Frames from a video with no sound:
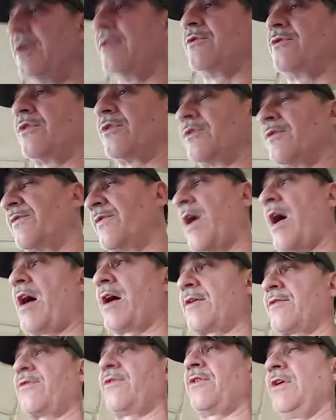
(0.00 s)
into the
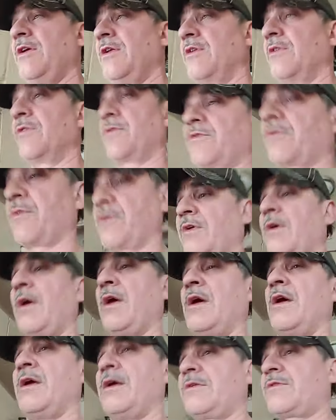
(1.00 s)
vaccine is,
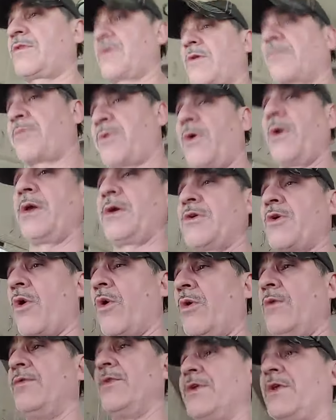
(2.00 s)
it's they're putting
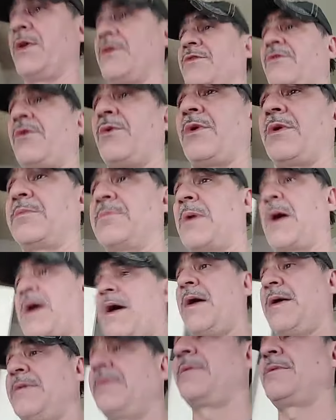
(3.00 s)
COVID into it,
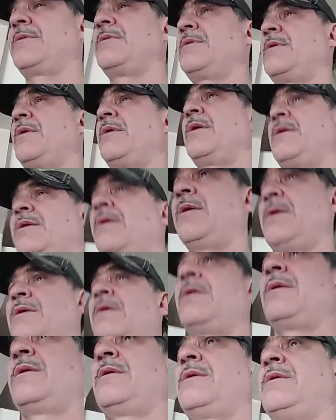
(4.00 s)
man.
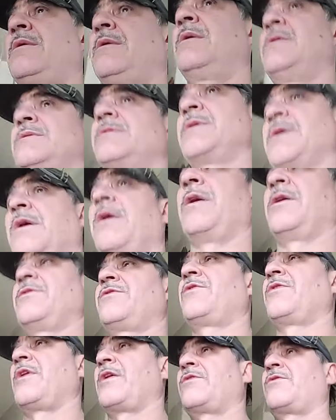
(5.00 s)
Okay,
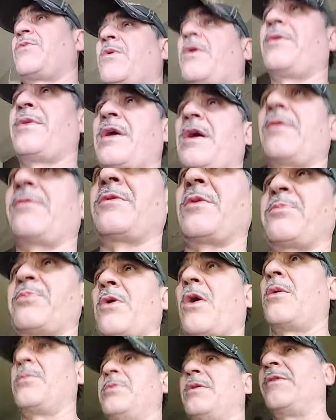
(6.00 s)
so that's why they have to
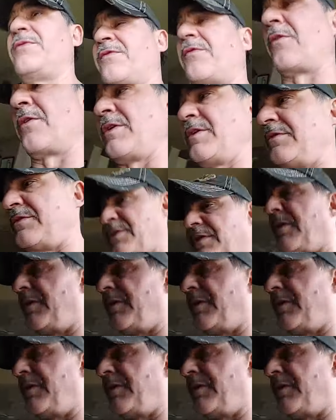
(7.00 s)
probably freeze